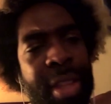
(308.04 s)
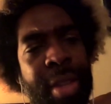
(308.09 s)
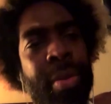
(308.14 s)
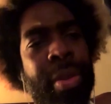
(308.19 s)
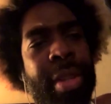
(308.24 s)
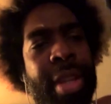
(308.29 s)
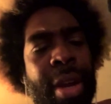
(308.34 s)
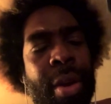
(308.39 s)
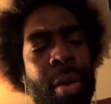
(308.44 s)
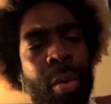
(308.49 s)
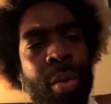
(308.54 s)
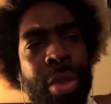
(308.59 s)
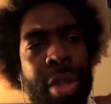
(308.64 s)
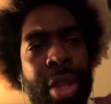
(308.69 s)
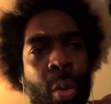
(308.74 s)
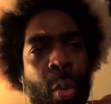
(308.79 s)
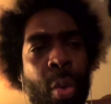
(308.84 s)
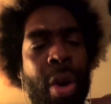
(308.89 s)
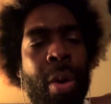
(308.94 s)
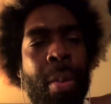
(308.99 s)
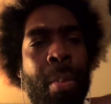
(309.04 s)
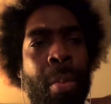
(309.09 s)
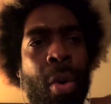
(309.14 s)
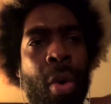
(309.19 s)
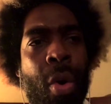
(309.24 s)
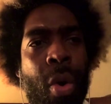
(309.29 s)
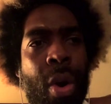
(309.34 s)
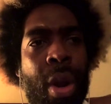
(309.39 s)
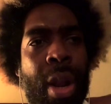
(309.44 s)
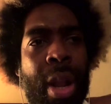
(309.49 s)
they were
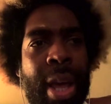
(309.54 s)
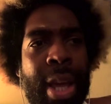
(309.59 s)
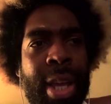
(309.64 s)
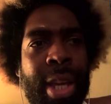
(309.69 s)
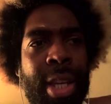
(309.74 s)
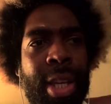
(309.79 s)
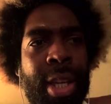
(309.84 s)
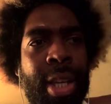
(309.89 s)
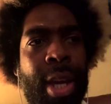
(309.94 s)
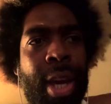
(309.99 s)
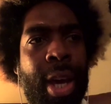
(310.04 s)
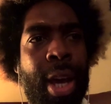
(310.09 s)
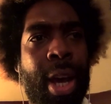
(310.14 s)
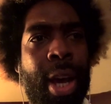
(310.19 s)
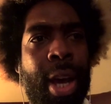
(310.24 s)
more like